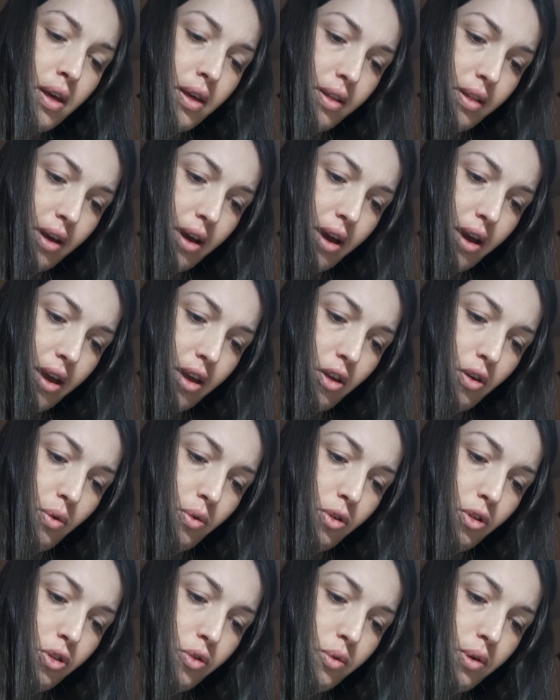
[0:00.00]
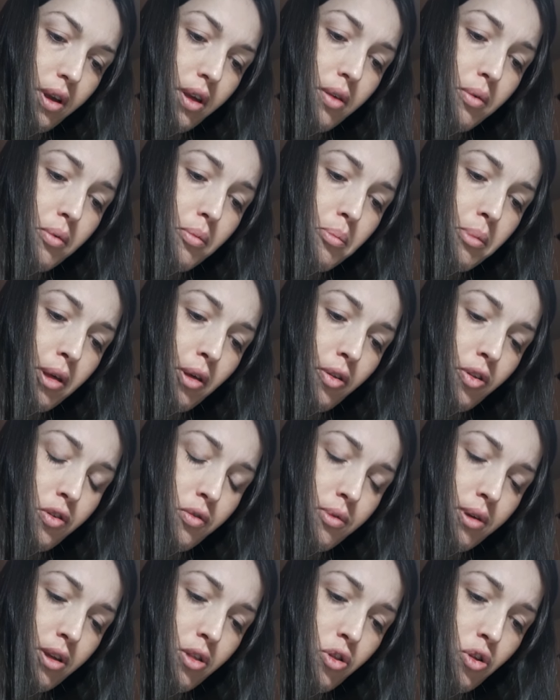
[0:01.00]
I use 3 ml
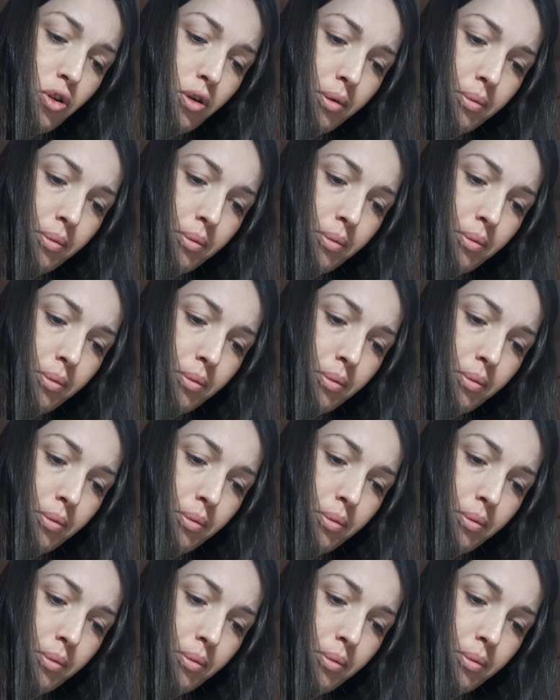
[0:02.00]
syringe.